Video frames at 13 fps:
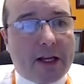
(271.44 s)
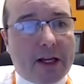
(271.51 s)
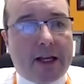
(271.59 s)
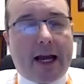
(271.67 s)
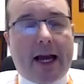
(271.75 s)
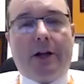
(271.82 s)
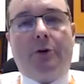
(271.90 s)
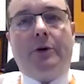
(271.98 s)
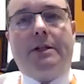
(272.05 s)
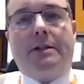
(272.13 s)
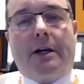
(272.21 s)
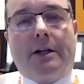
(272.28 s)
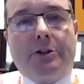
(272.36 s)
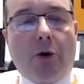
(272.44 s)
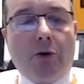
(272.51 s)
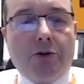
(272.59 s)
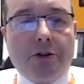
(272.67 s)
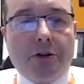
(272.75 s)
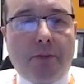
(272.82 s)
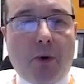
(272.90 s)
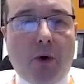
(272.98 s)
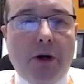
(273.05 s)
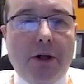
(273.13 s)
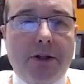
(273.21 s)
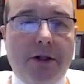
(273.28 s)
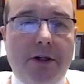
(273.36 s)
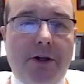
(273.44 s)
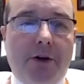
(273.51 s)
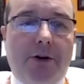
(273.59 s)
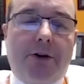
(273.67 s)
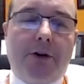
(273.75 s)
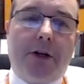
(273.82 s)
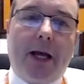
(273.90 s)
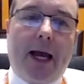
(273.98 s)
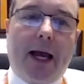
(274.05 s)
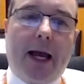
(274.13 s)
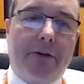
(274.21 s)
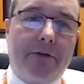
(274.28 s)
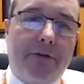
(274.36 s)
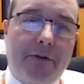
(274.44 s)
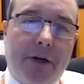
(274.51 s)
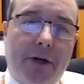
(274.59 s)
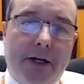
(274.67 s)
inadequate social support, you could have